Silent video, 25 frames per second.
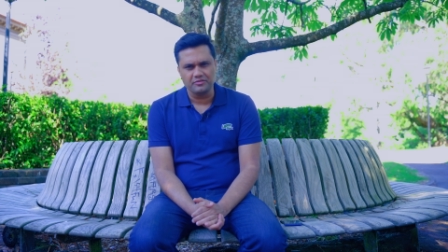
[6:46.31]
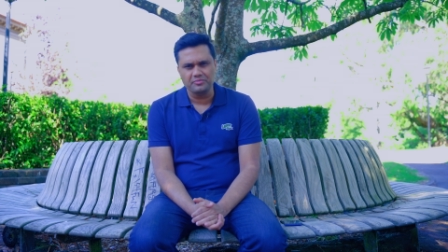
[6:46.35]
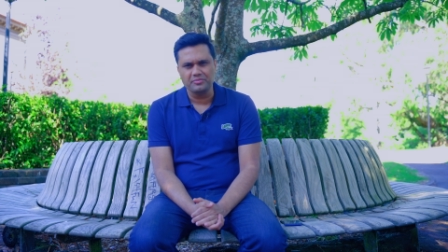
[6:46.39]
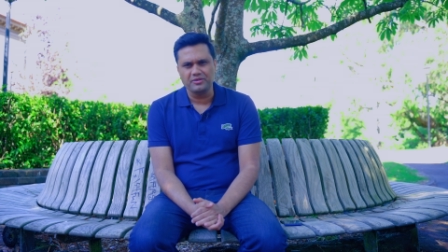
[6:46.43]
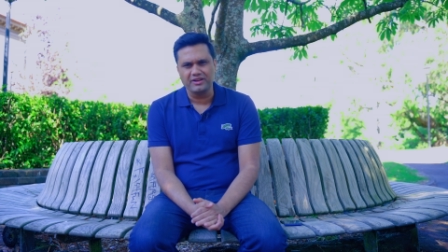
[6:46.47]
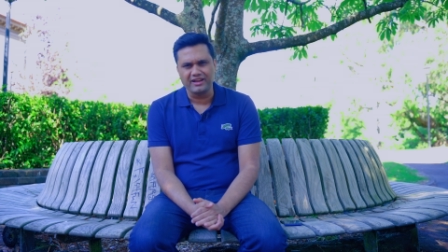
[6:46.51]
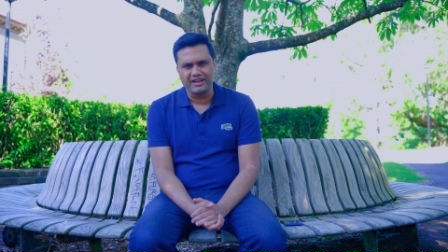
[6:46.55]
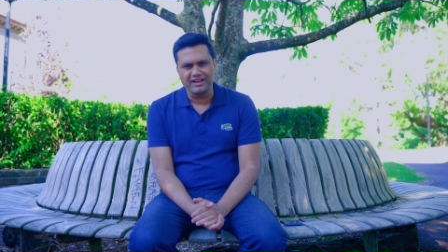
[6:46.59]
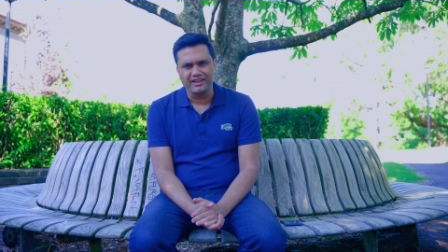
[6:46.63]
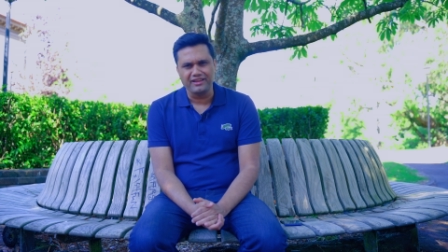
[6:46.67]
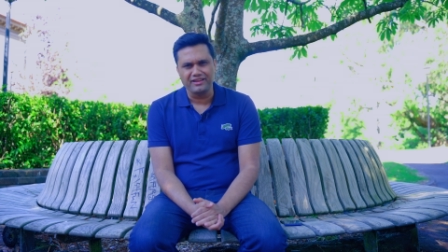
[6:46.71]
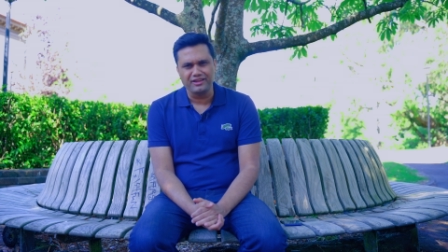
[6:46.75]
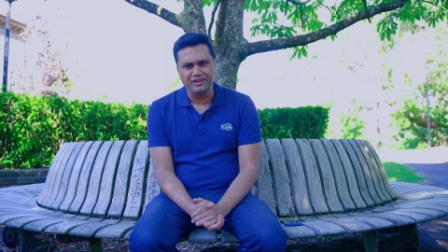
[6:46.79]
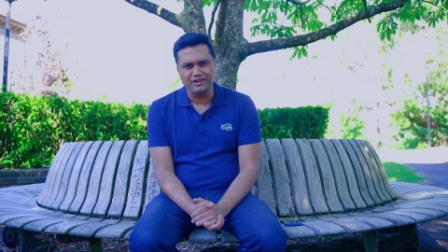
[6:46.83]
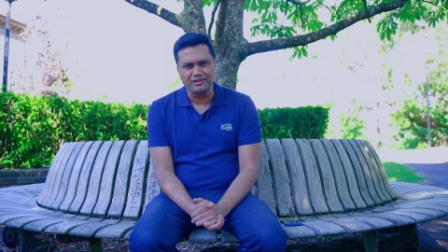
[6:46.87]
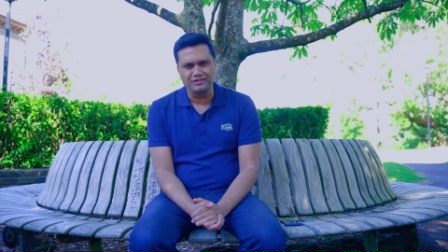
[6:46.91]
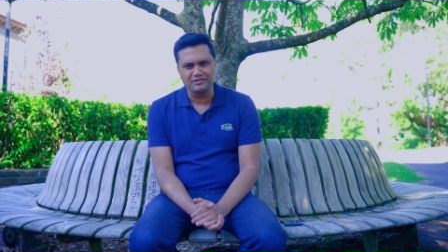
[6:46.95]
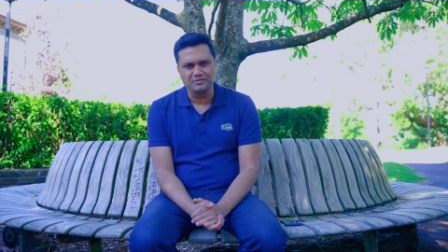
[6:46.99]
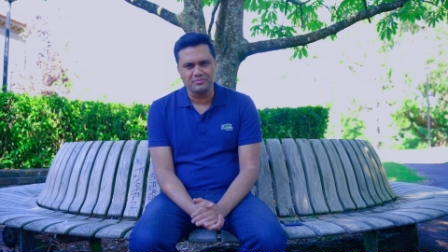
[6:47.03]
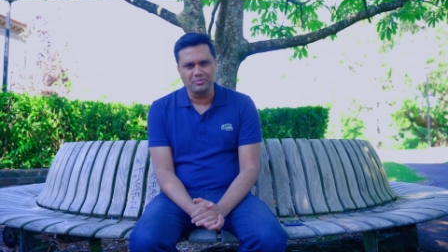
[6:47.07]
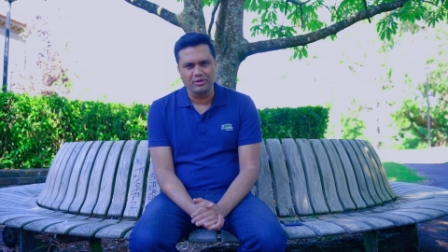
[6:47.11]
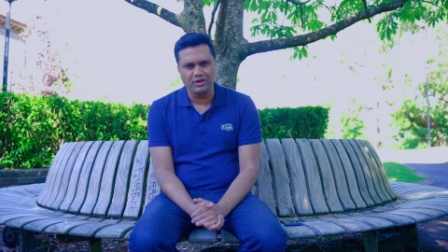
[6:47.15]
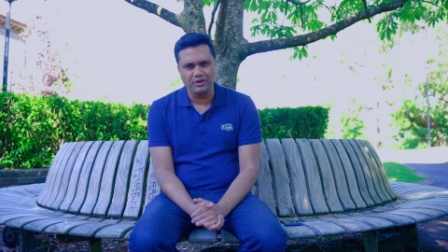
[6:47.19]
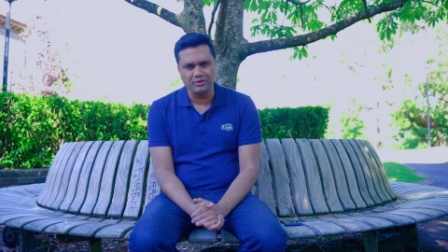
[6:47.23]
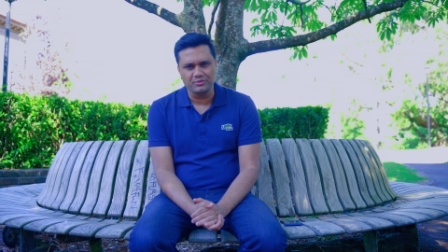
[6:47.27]
of Pi
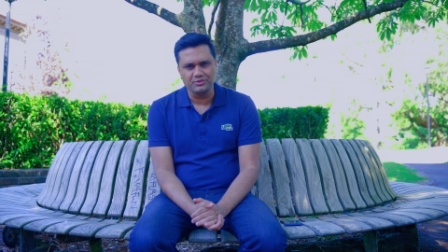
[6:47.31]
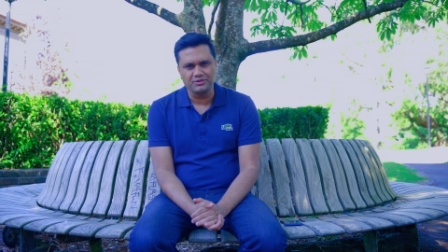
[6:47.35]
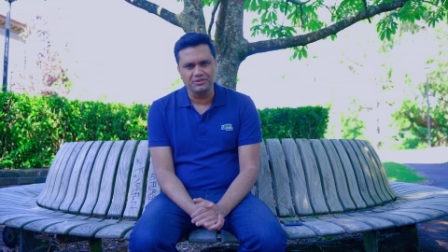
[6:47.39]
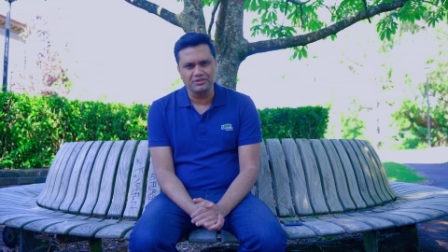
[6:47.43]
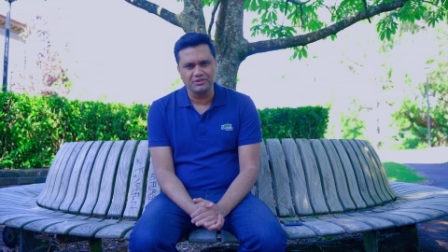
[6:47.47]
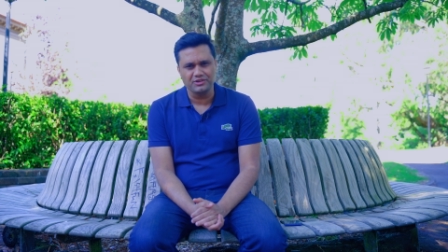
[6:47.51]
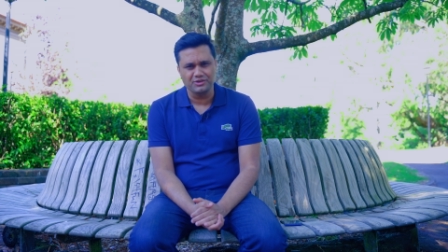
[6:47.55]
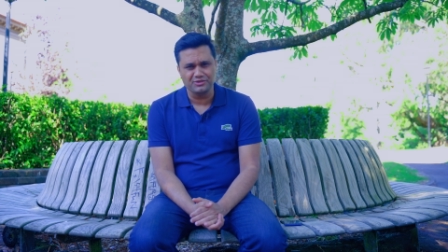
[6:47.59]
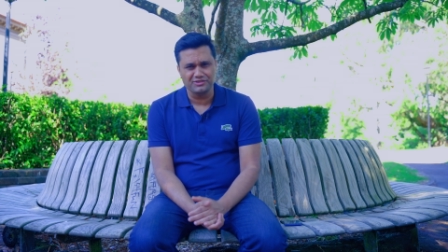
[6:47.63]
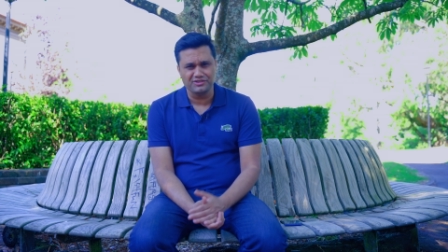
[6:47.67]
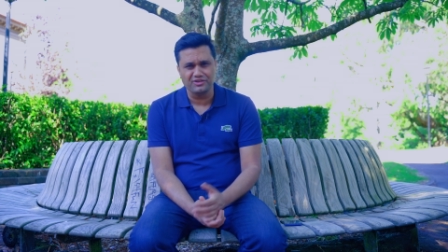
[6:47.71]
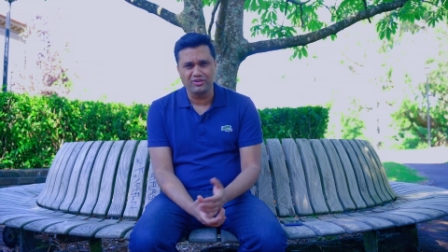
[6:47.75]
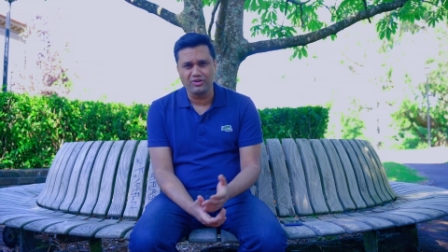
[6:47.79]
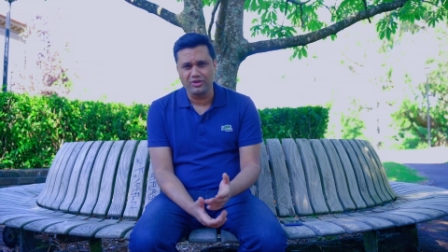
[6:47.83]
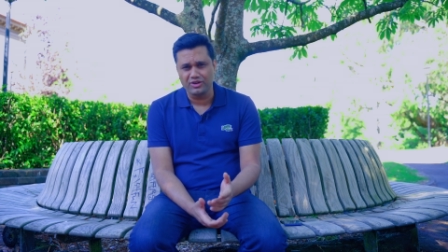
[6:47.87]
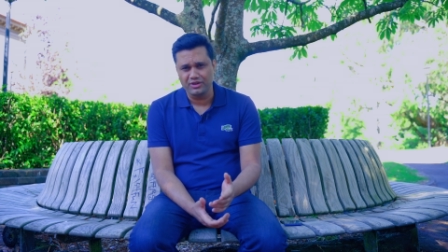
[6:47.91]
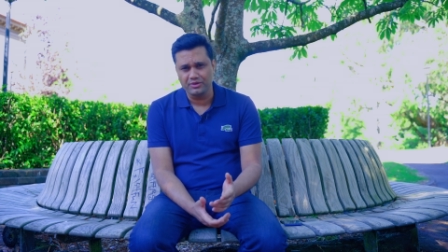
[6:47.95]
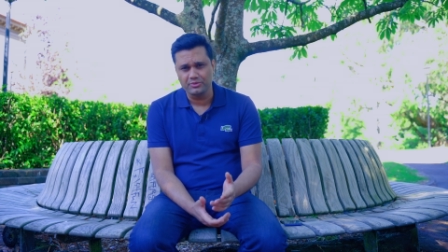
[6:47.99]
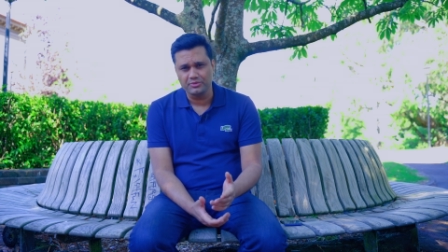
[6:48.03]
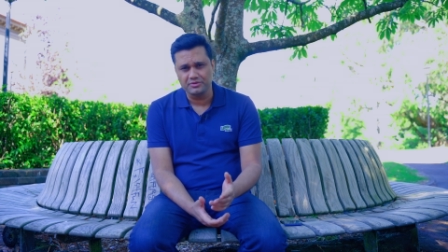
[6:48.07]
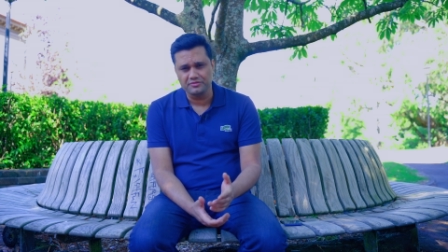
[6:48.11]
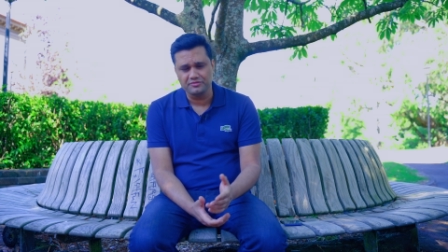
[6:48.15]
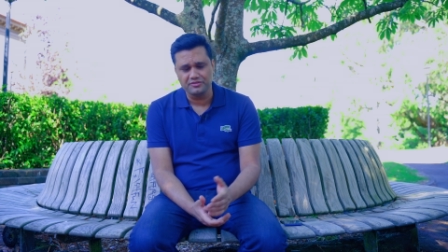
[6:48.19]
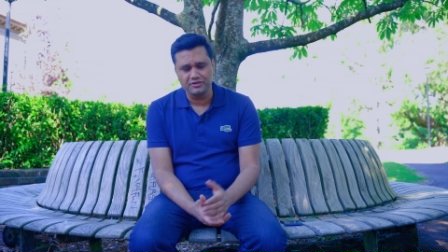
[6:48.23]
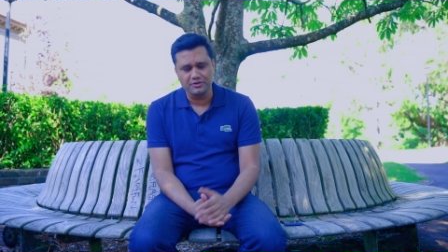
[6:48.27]
as Bollywood. Those are
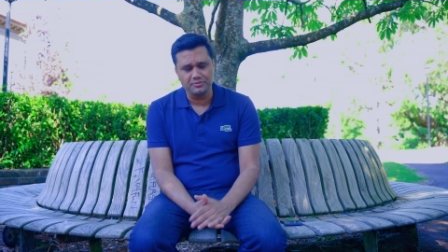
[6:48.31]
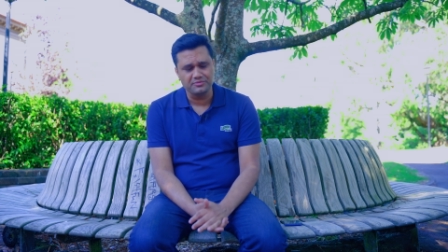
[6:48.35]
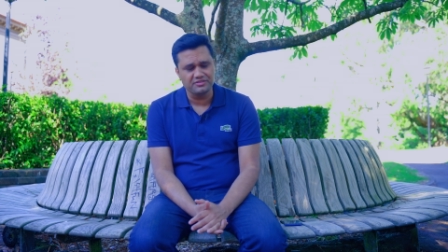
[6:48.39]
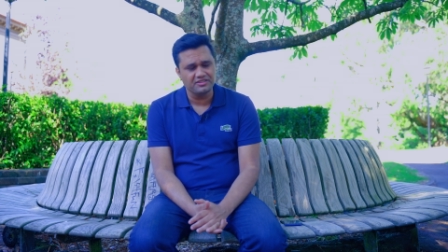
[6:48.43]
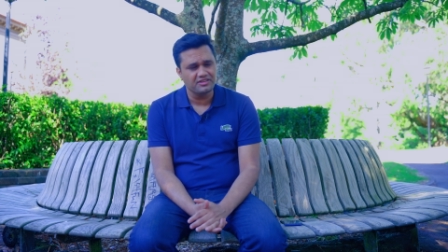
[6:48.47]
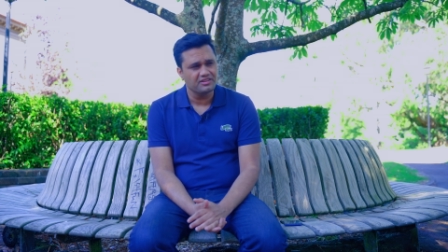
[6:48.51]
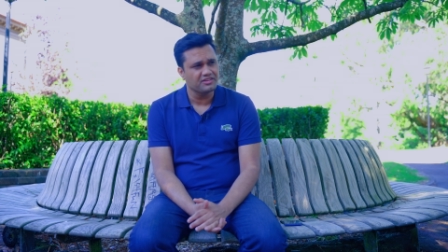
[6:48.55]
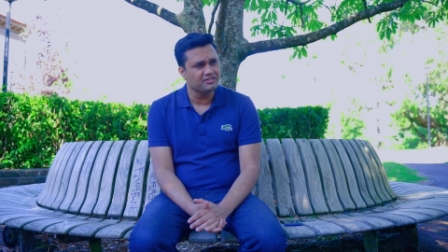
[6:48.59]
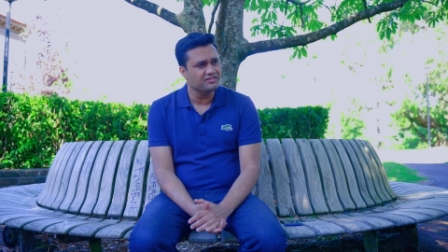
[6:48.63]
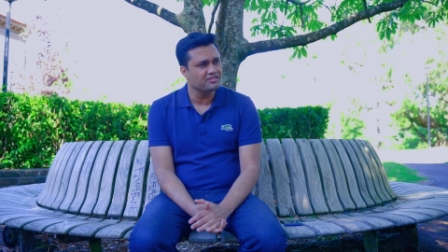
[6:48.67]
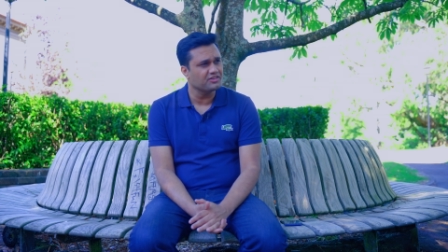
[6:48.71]
Hollywood films.